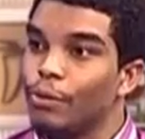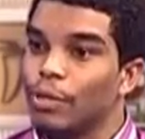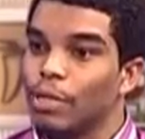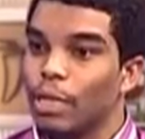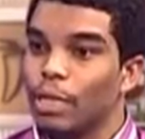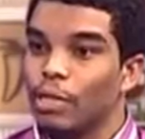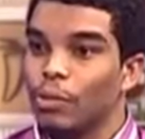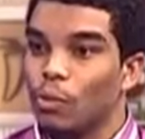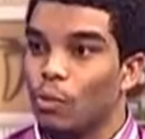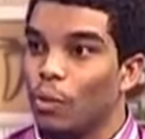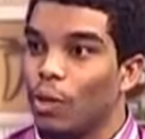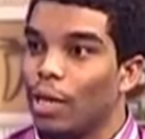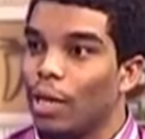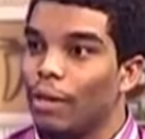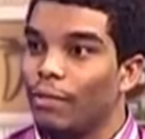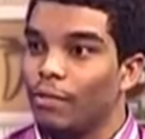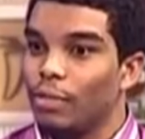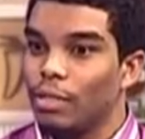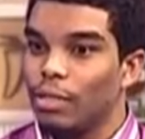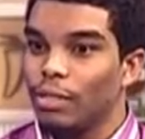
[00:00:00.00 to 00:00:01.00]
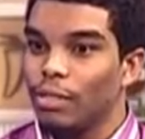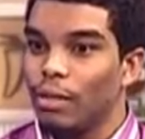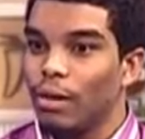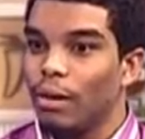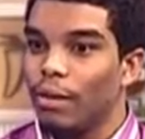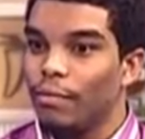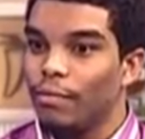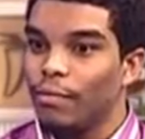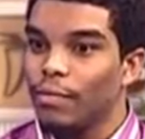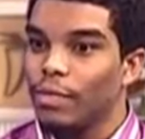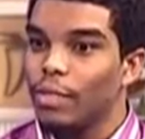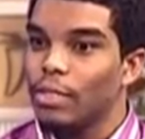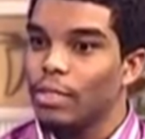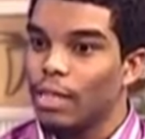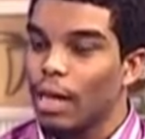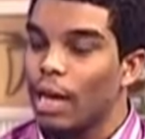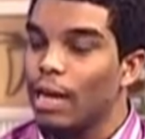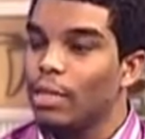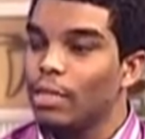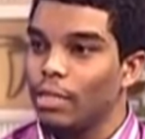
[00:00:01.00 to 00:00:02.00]
youth at all levels of
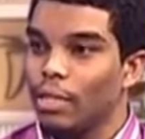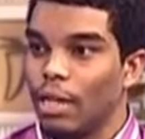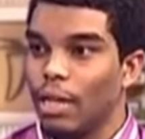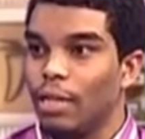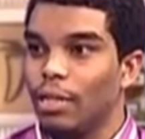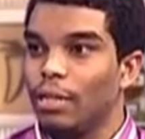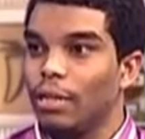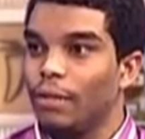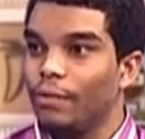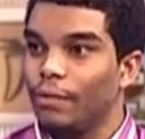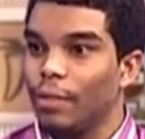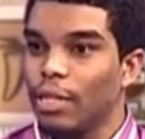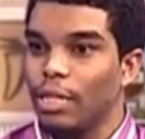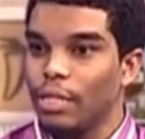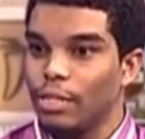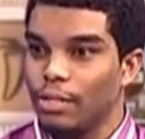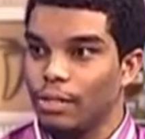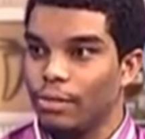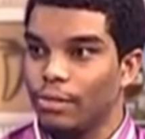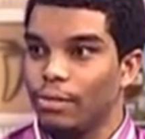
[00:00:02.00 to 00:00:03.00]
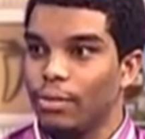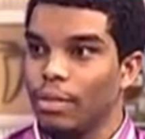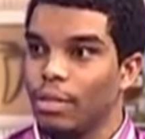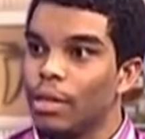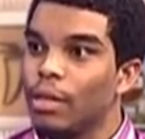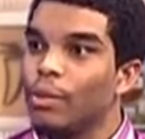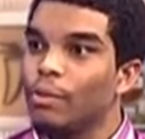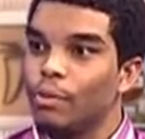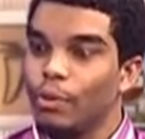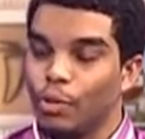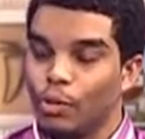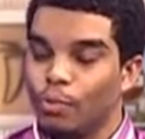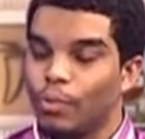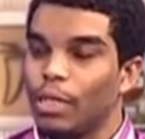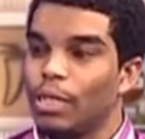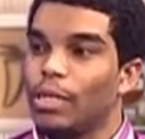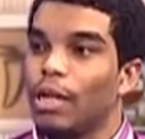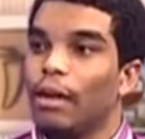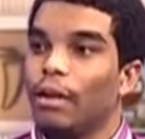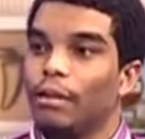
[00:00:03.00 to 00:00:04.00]
society on the different issues we hope
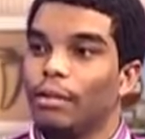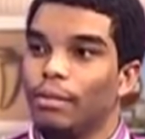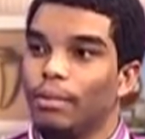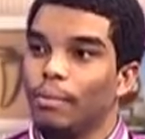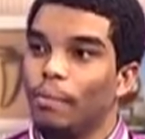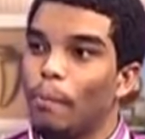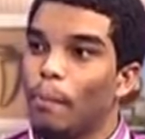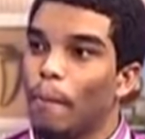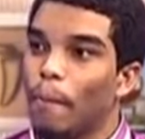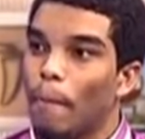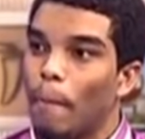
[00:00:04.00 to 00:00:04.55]
to tackle.